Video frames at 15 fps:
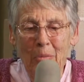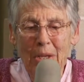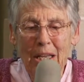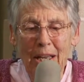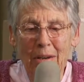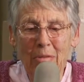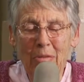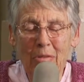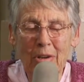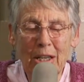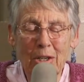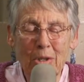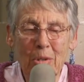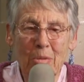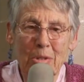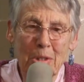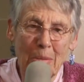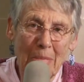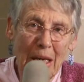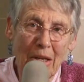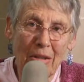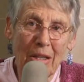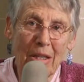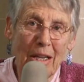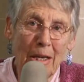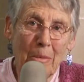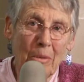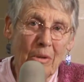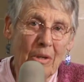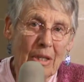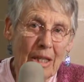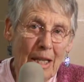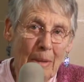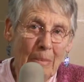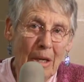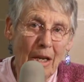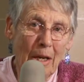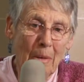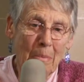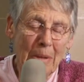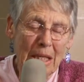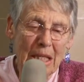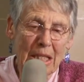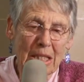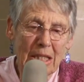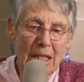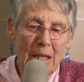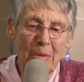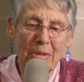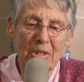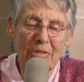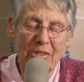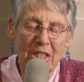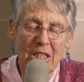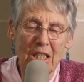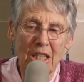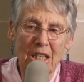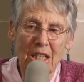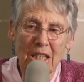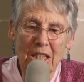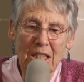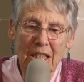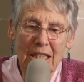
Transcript: we had a friend who was a mountain climber, climbed a lot of peaks, and he was visiting us.